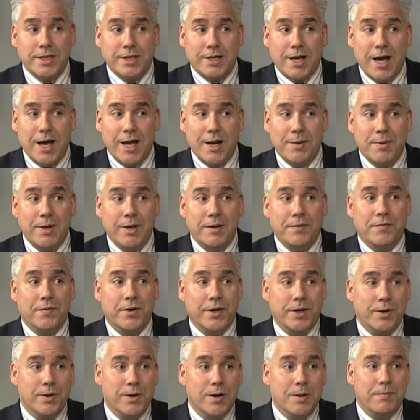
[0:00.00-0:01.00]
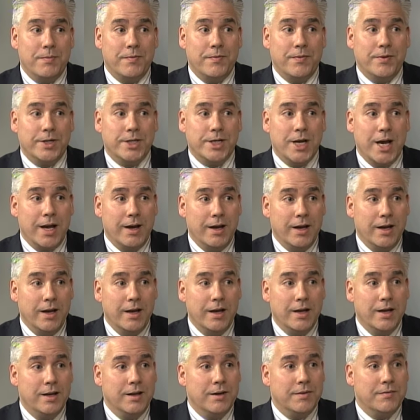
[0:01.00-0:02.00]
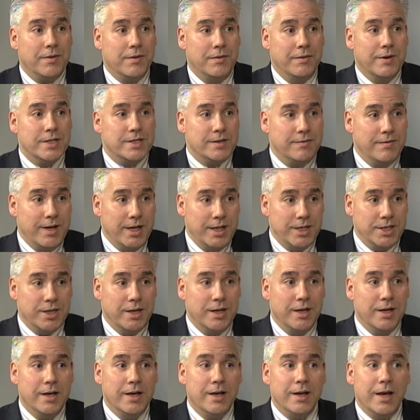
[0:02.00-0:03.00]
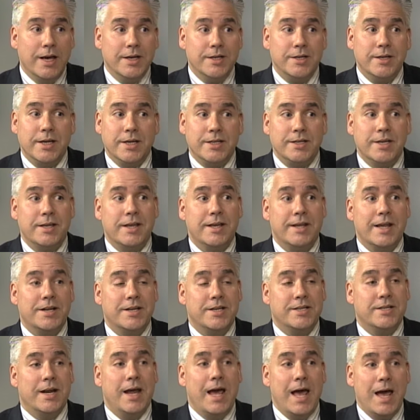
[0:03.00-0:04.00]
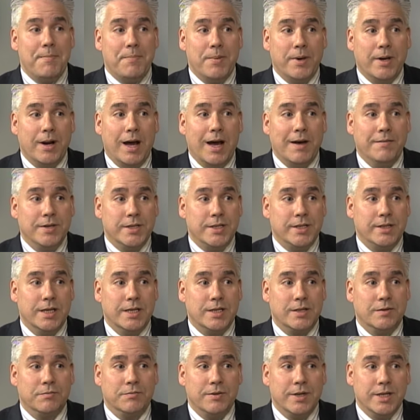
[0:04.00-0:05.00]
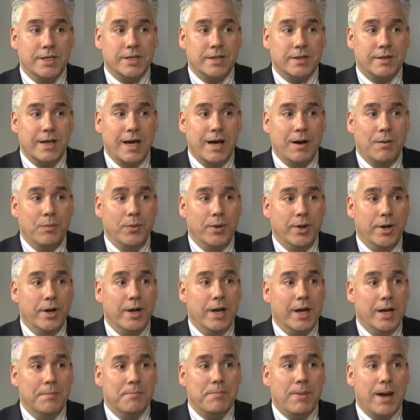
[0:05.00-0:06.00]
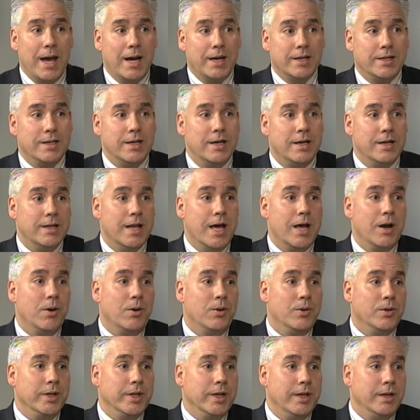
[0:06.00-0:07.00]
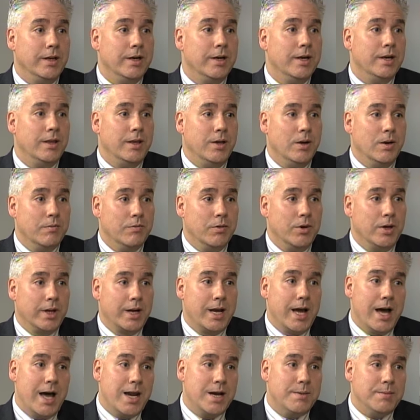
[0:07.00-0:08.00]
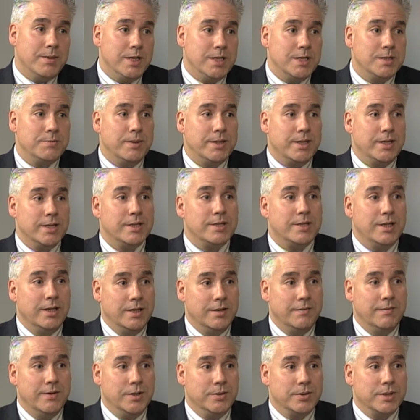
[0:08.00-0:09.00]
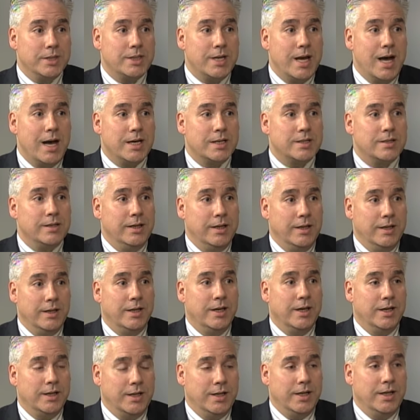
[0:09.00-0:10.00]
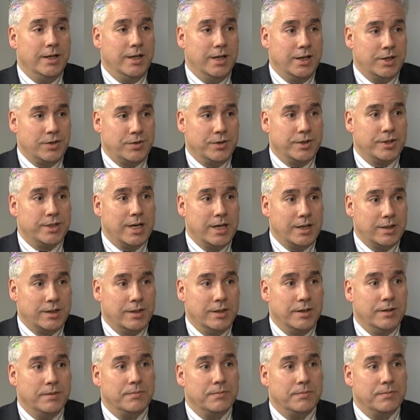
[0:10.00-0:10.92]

economy, for Europe, for China, for the rest of Asia. And to the extent that that doesn't happen, obviously that's a risk that would impact not only the overall economies, but the individual stocks in the industrial sector.